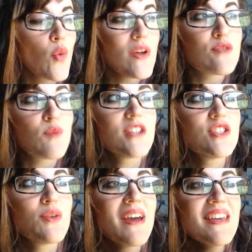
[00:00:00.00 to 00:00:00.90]
Which
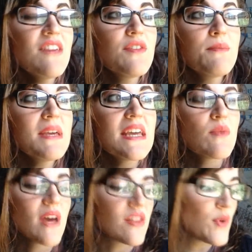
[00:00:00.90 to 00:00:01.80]
one do I even
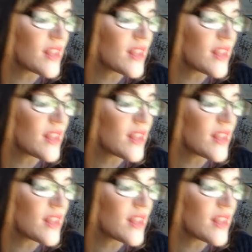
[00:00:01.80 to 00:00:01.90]
begin with?